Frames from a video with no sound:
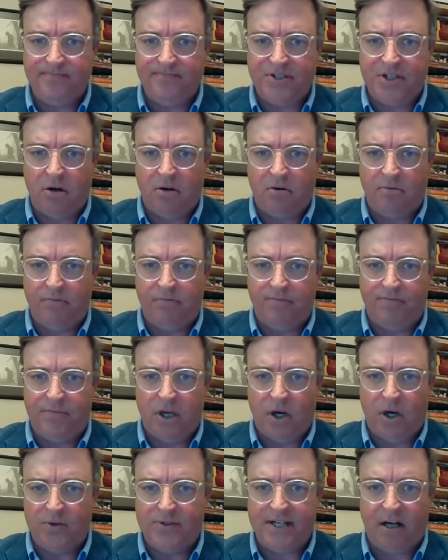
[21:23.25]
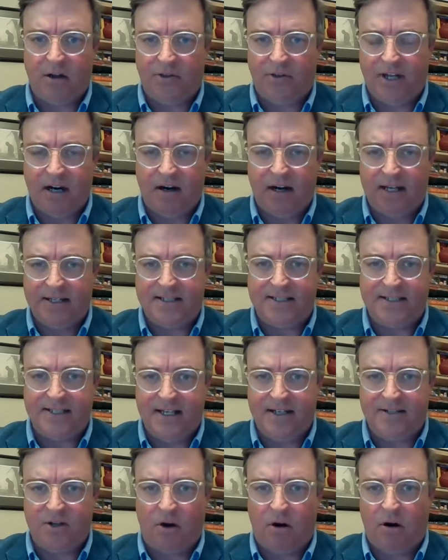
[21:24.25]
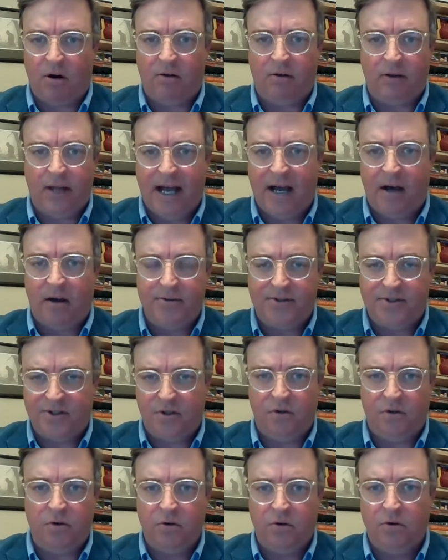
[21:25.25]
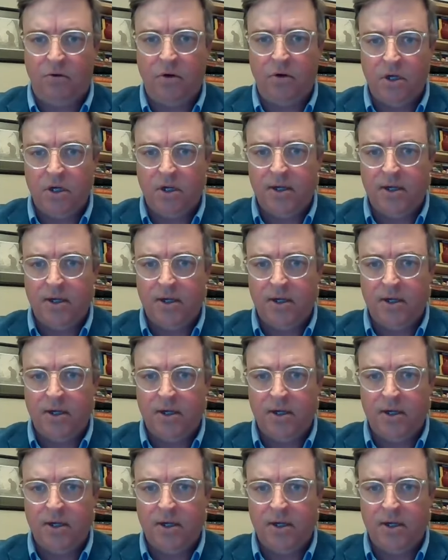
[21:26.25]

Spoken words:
So those healthcare entities are allowed to